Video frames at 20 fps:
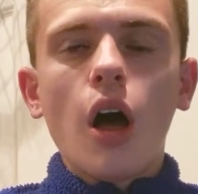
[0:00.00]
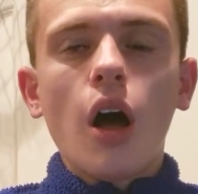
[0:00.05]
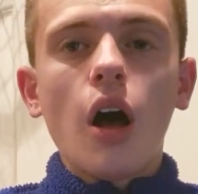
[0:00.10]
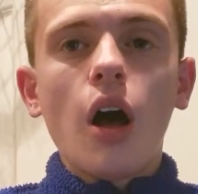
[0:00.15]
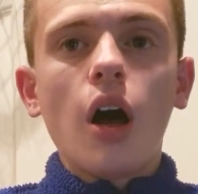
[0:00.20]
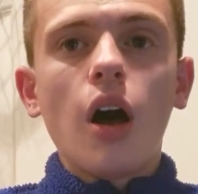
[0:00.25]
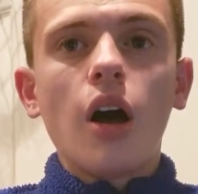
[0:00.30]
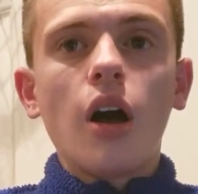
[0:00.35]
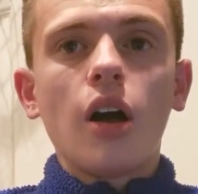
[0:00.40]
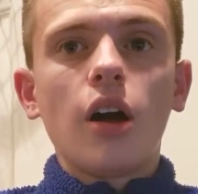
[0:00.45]

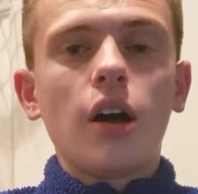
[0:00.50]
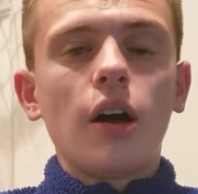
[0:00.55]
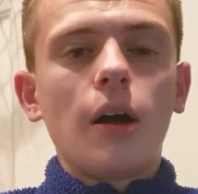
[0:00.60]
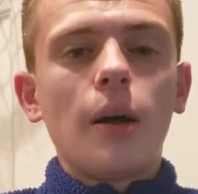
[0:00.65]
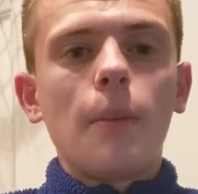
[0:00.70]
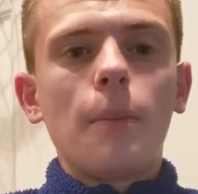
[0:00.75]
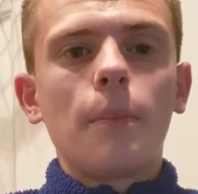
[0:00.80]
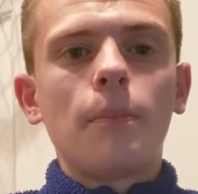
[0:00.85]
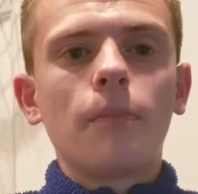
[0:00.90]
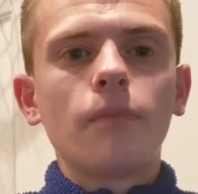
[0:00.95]

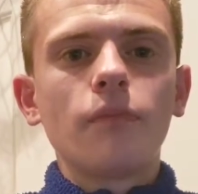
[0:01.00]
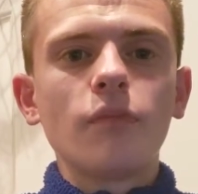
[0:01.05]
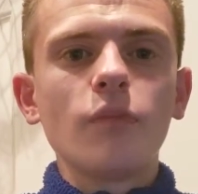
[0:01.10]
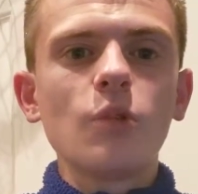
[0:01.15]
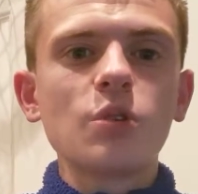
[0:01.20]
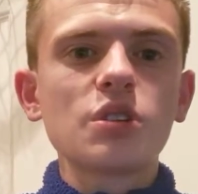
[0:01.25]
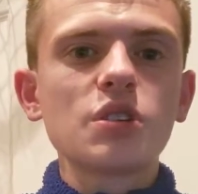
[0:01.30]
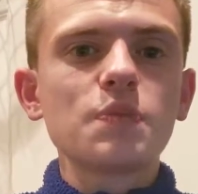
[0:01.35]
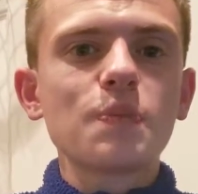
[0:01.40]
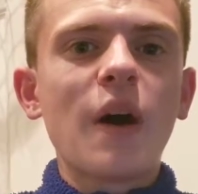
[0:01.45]

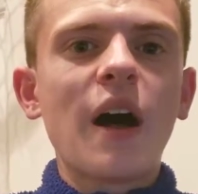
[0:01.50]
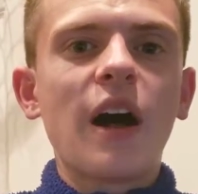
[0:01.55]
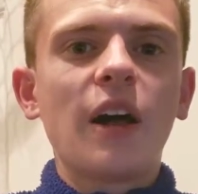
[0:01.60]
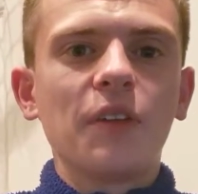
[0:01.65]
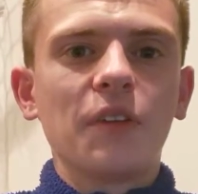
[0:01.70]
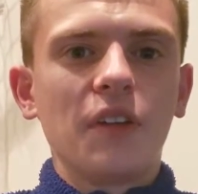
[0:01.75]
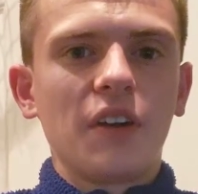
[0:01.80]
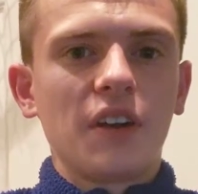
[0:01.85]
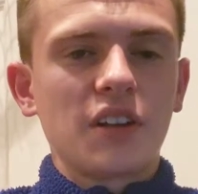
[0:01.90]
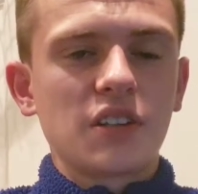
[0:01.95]
Which is
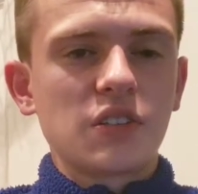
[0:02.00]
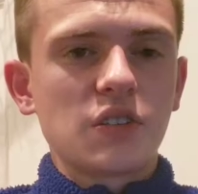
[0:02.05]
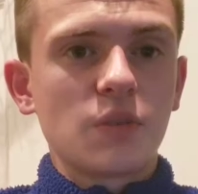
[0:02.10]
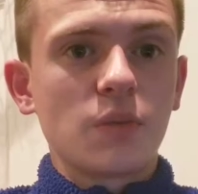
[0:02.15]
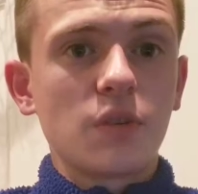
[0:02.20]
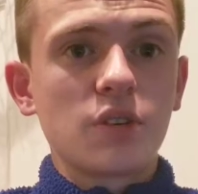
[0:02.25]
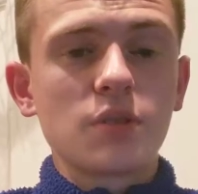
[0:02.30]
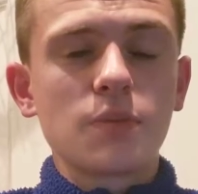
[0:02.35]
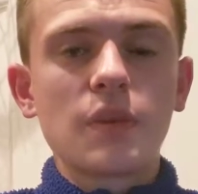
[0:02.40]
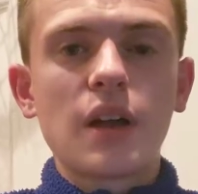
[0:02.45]
politics, in
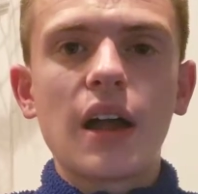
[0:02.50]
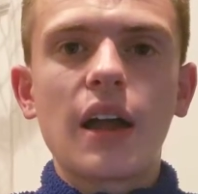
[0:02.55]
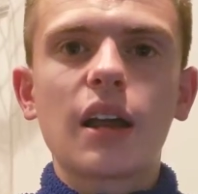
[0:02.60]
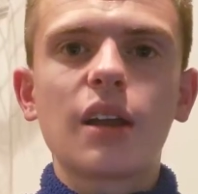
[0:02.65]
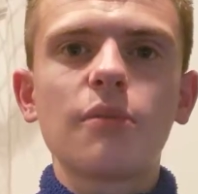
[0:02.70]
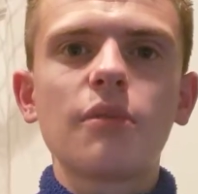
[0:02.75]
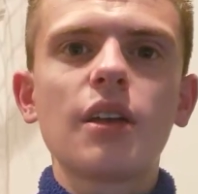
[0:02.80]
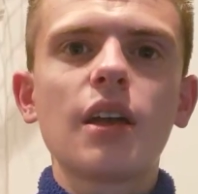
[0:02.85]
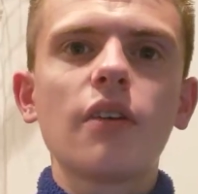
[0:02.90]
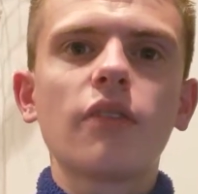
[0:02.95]
which I'm not going
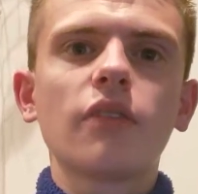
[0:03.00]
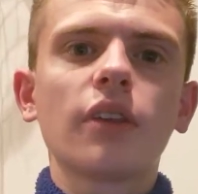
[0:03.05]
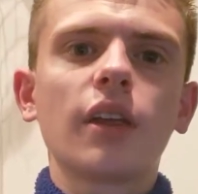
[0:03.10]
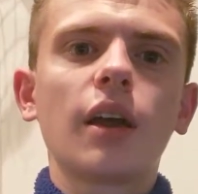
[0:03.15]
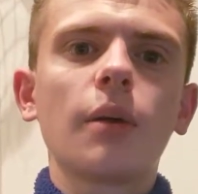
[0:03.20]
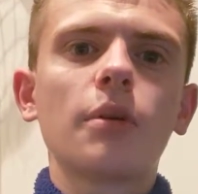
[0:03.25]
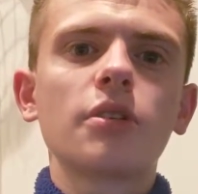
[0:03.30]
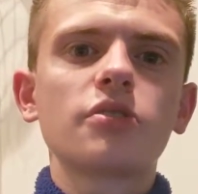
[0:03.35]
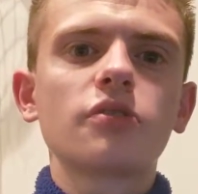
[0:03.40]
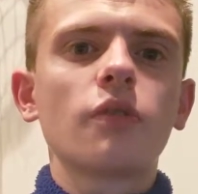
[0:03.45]
to be giving like a
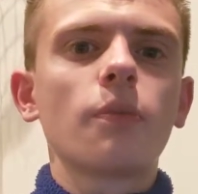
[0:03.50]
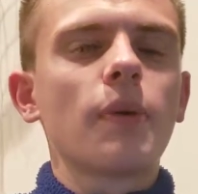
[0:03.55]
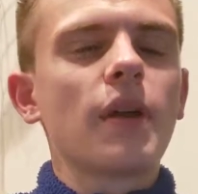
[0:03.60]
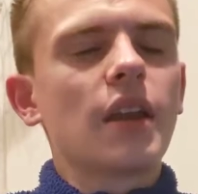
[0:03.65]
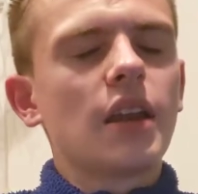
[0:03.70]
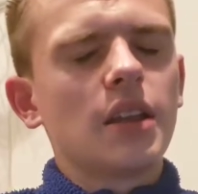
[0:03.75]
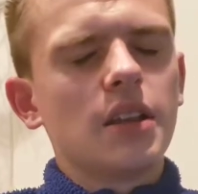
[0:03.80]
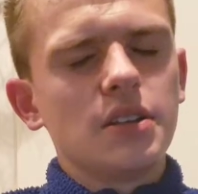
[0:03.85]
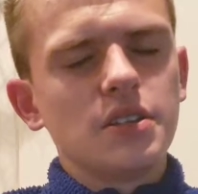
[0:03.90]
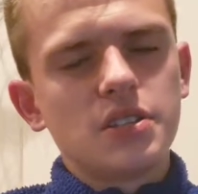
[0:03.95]
bunch of
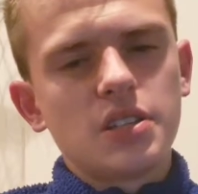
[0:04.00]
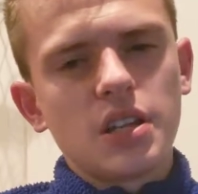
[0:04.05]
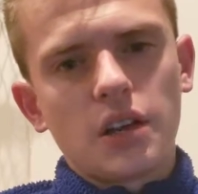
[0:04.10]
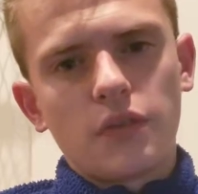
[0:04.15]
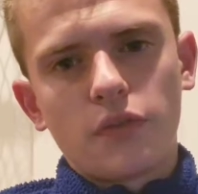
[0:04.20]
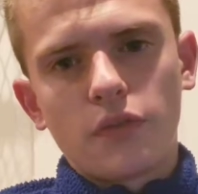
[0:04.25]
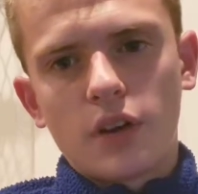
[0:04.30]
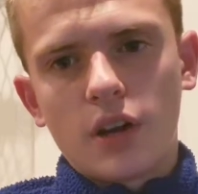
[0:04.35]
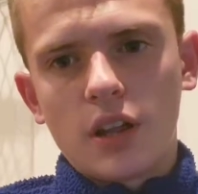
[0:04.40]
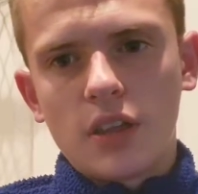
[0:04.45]
opinion
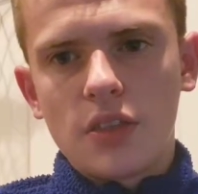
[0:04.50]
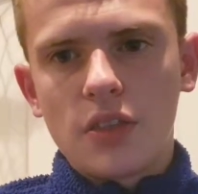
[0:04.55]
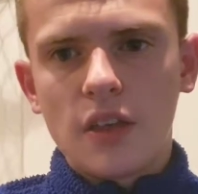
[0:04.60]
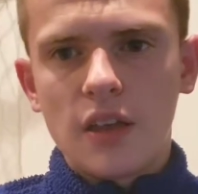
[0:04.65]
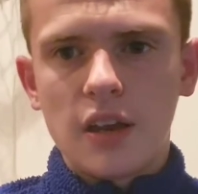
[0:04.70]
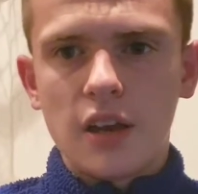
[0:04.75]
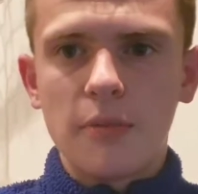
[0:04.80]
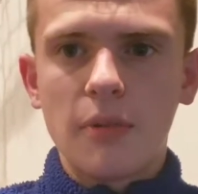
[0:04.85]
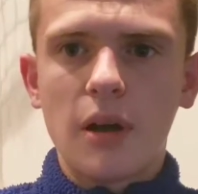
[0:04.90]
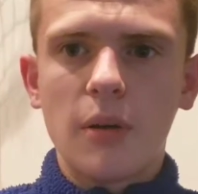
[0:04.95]
stuff or
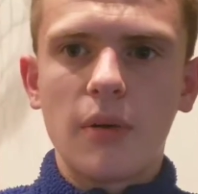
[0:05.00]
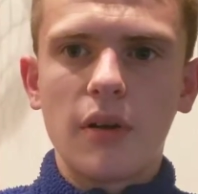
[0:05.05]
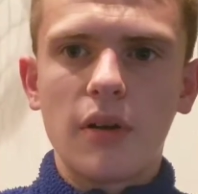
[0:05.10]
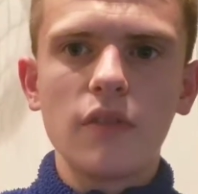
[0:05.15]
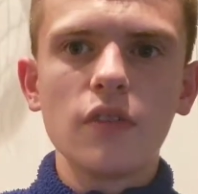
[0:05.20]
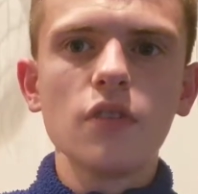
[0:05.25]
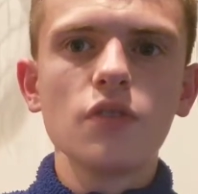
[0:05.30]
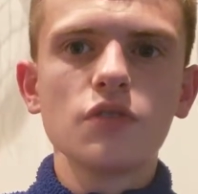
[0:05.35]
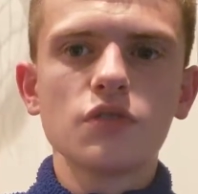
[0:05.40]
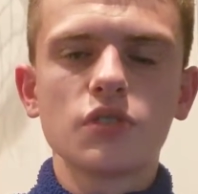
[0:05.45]
anything about my
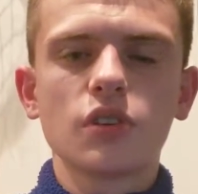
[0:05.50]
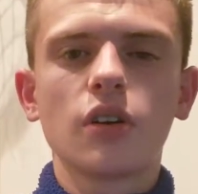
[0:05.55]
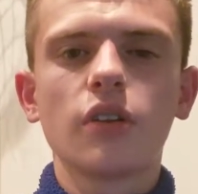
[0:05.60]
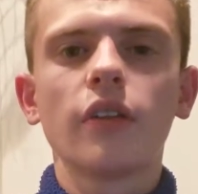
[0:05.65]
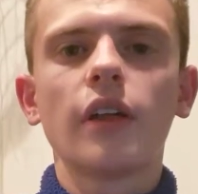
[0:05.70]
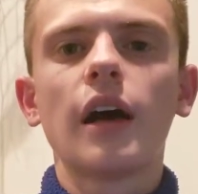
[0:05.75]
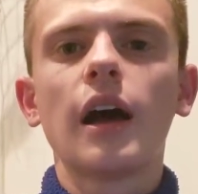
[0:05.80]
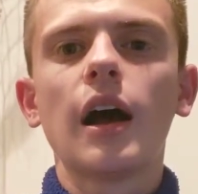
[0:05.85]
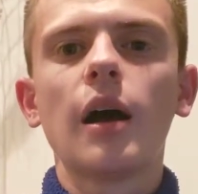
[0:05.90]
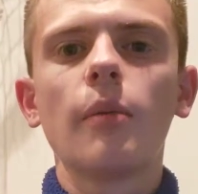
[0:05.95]
views and all
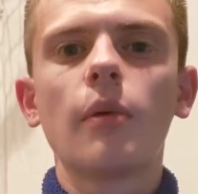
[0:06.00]
that,